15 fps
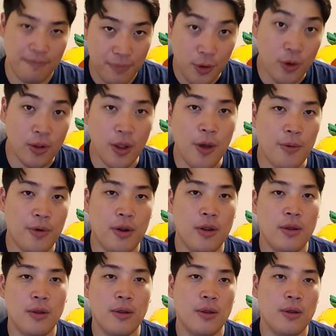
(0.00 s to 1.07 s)
You're alone.
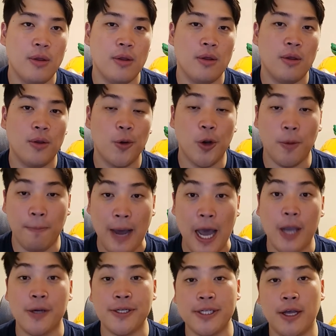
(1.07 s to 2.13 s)
You're by
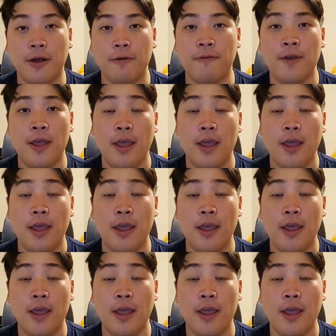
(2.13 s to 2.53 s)
yourself